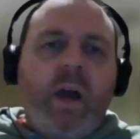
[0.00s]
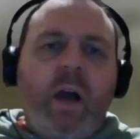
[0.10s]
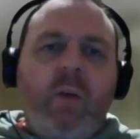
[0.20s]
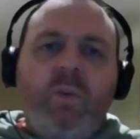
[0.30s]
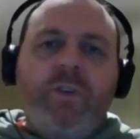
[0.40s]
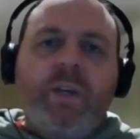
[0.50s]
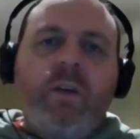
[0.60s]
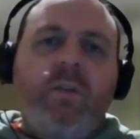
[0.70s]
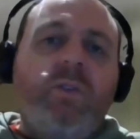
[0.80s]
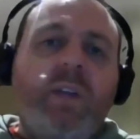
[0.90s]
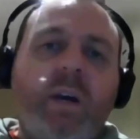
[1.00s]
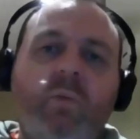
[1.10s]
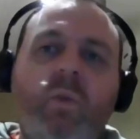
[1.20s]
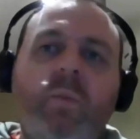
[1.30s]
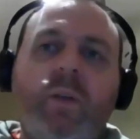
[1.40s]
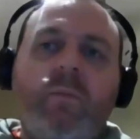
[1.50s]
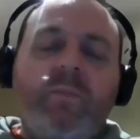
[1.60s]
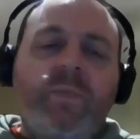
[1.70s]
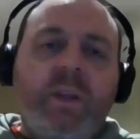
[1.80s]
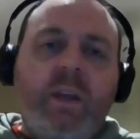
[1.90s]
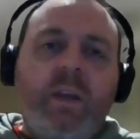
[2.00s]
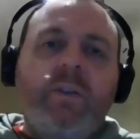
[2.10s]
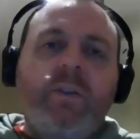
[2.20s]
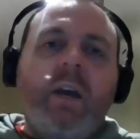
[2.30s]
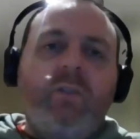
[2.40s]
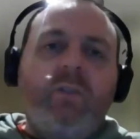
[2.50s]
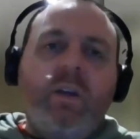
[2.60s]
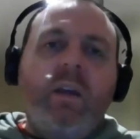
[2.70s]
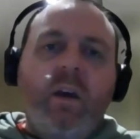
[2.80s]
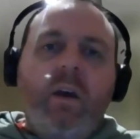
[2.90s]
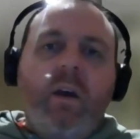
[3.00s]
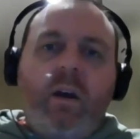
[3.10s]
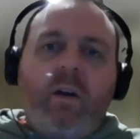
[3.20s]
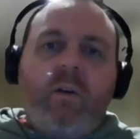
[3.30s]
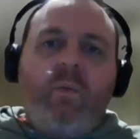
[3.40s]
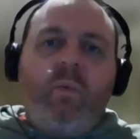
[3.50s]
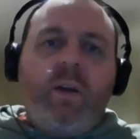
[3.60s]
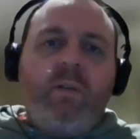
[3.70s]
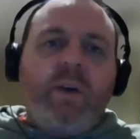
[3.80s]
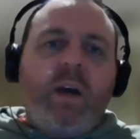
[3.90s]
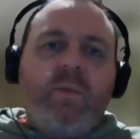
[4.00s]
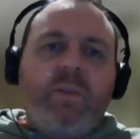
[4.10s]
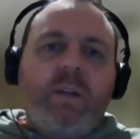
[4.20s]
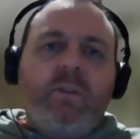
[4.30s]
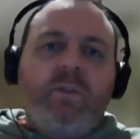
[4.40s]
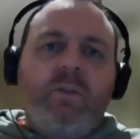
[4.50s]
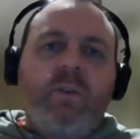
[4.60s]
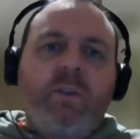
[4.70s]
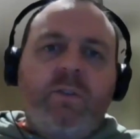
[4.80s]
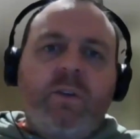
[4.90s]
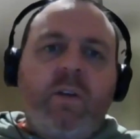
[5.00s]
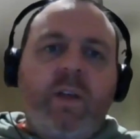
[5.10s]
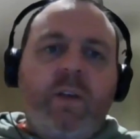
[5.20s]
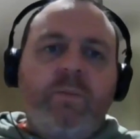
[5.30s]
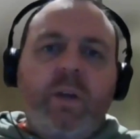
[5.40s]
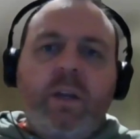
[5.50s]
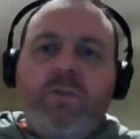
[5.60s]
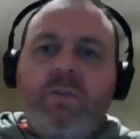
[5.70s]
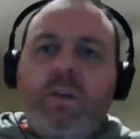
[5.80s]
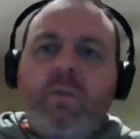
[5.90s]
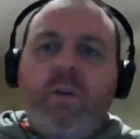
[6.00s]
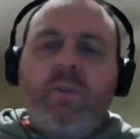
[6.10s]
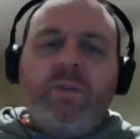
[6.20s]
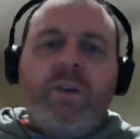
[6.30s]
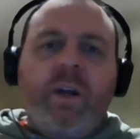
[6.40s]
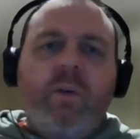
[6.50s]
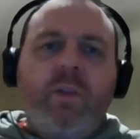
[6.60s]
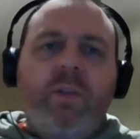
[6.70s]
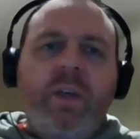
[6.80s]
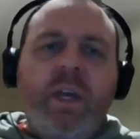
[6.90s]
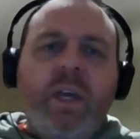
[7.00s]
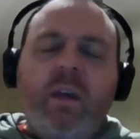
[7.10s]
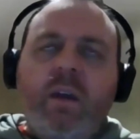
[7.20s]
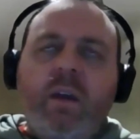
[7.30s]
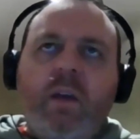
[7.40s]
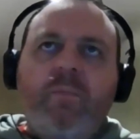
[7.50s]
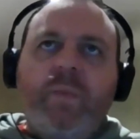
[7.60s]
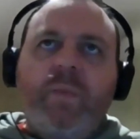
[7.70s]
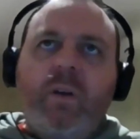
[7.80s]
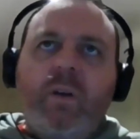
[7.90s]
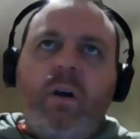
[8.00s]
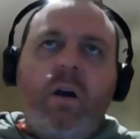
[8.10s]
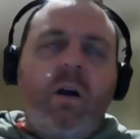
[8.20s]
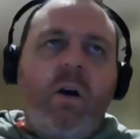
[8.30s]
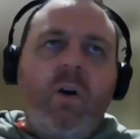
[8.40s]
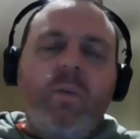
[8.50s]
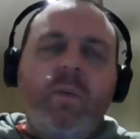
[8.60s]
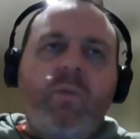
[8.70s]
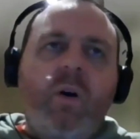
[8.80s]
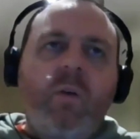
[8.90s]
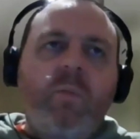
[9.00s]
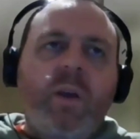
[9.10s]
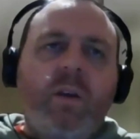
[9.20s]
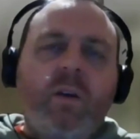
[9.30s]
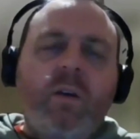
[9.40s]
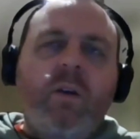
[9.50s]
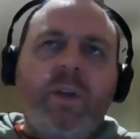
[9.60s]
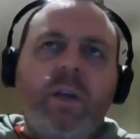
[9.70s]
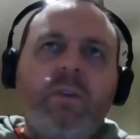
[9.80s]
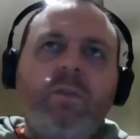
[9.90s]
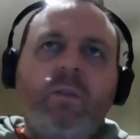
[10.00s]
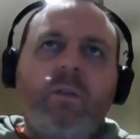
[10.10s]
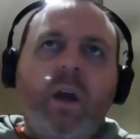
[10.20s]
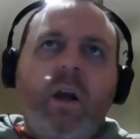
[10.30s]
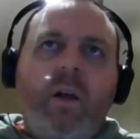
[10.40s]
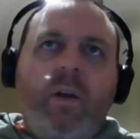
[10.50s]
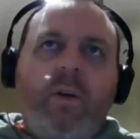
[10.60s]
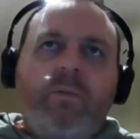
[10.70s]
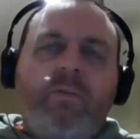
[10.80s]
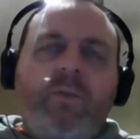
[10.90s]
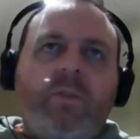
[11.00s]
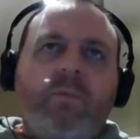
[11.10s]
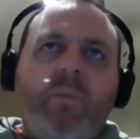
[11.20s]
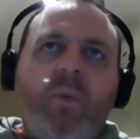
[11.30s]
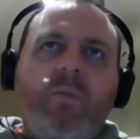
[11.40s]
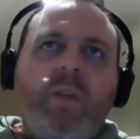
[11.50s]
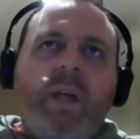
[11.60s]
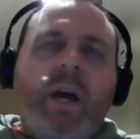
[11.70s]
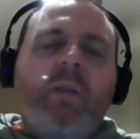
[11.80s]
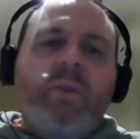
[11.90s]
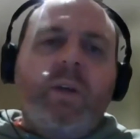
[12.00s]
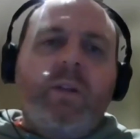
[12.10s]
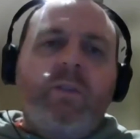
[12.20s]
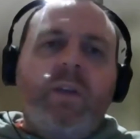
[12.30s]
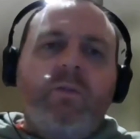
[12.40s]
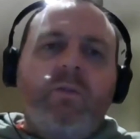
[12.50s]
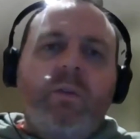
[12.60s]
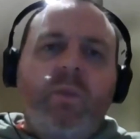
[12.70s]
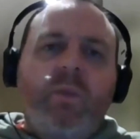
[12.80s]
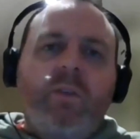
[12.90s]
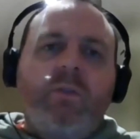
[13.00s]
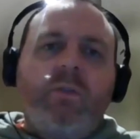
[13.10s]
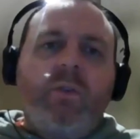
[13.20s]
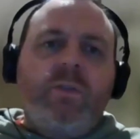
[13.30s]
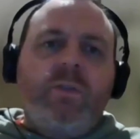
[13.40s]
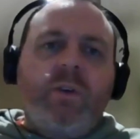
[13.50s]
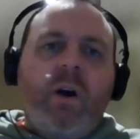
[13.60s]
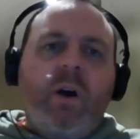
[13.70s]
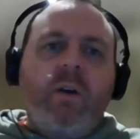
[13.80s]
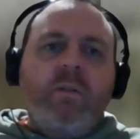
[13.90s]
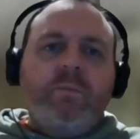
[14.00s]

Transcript: watch it again, because that woman is actually one of Adam Sandler's daughters. So that was pretty interesting when I looked it up. I think I could be wrong, but I think it's the first movie that Adam Sandler's done with his daughters. So